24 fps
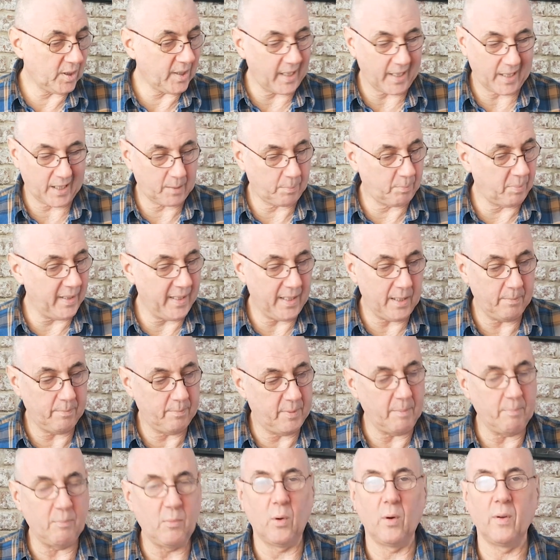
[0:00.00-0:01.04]
to explain a
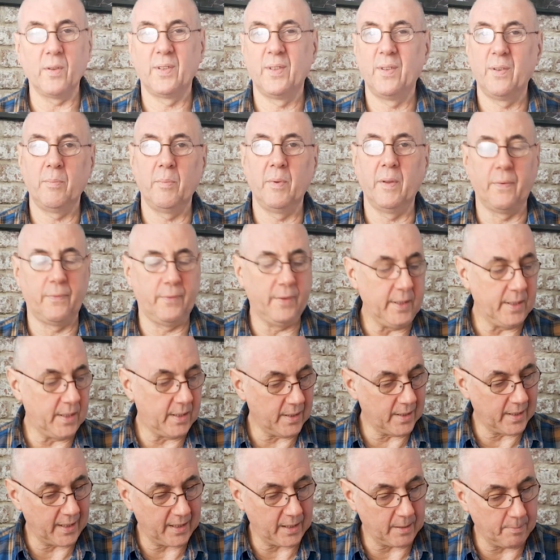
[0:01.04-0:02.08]
bit more some of the
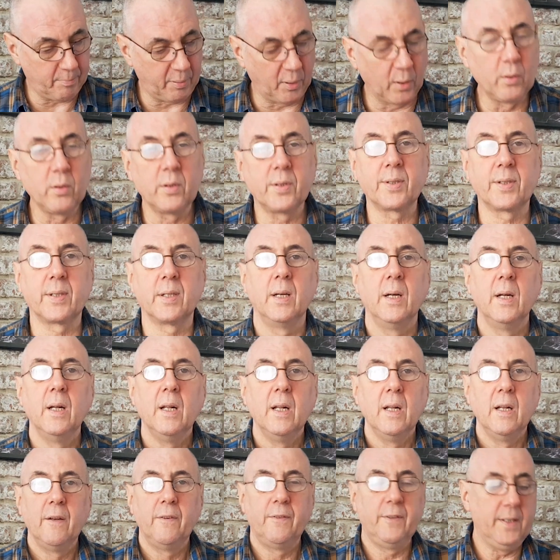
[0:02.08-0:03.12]
features, like the pulse
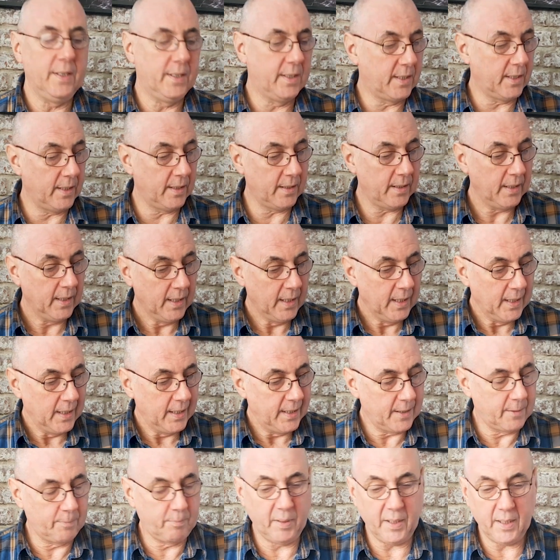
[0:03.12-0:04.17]
feature.
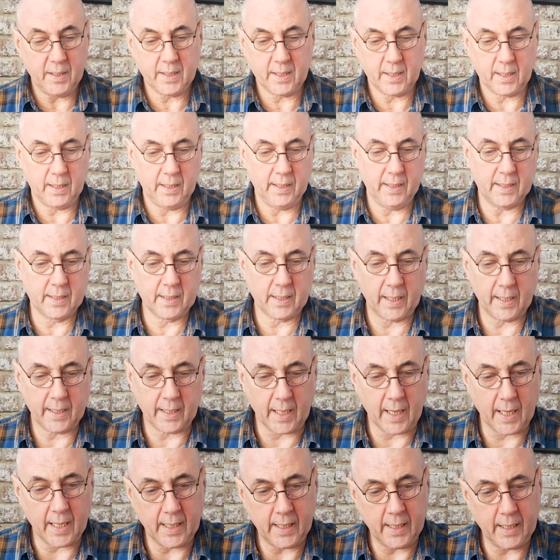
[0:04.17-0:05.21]
It's like
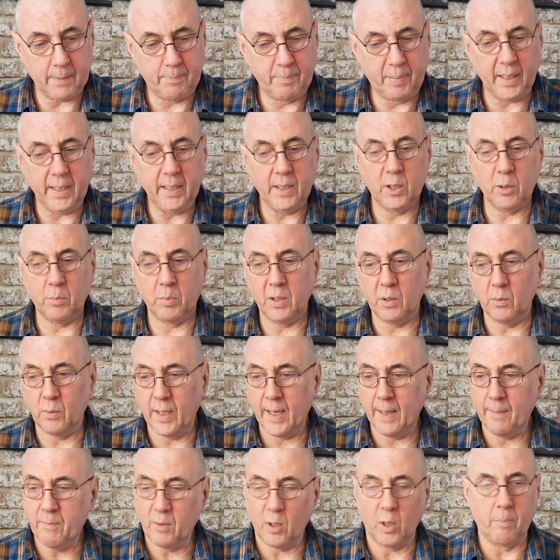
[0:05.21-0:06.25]
a
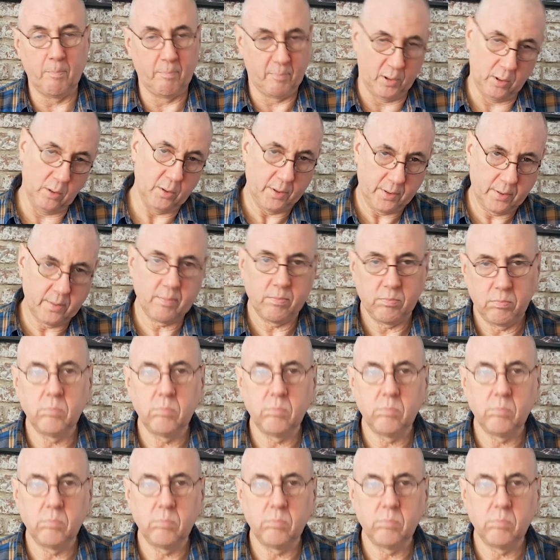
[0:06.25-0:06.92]
PWM or pulse